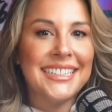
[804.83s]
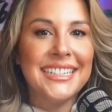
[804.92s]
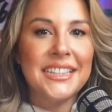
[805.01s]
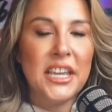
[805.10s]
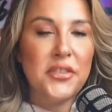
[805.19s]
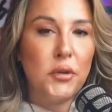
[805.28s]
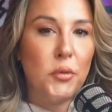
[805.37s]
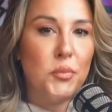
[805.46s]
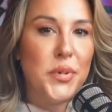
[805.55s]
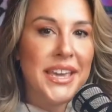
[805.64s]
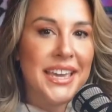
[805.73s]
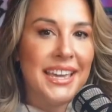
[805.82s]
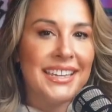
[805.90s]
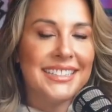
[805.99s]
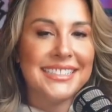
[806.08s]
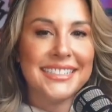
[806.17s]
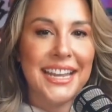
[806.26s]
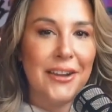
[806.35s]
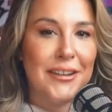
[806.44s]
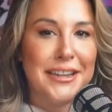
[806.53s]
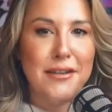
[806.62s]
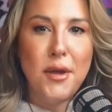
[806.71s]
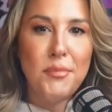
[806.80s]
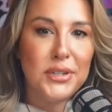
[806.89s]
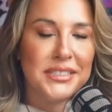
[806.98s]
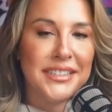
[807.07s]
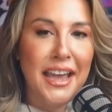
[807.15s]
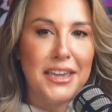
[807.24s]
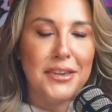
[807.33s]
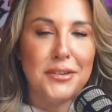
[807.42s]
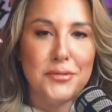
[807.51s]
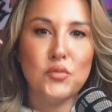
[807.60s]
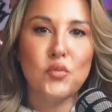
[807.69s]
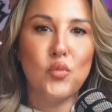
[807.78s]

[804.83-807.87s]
They throw big, scary numbers at you,